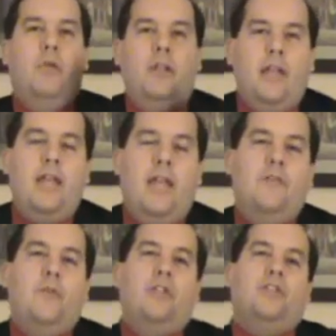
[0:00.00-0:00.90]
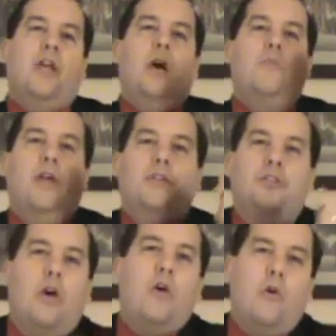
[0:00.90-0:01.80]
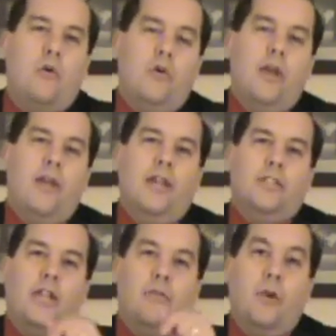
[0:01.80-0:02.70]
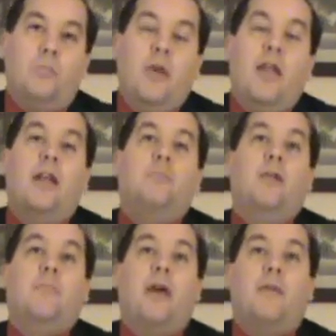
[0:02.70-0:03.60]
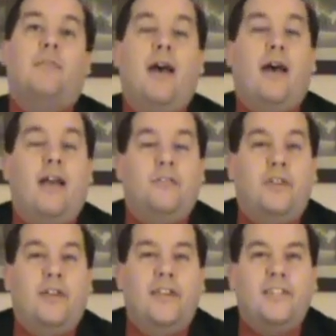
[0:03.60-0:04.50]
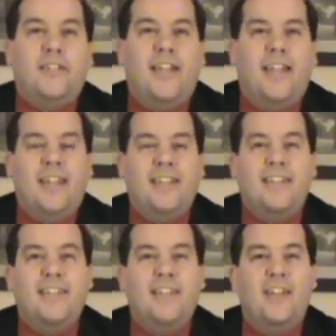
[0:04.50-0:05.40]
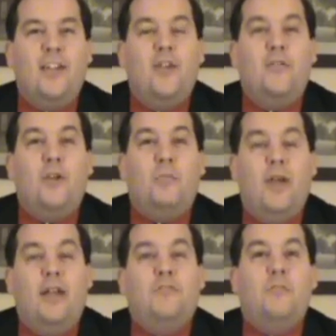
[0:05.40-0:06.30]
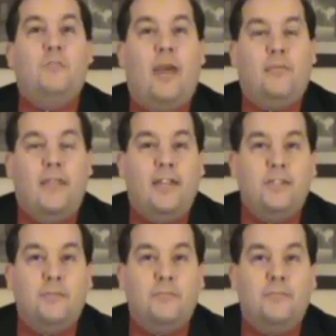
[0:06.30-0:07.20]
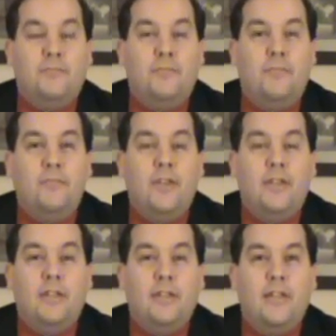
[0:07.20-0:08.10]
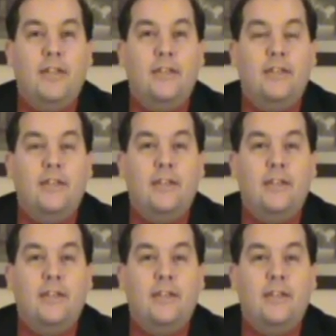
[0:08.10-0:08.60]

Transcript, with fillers: believe, what shall we do? He said, repent and be baptized. There it is again. Repentance and baptism. See?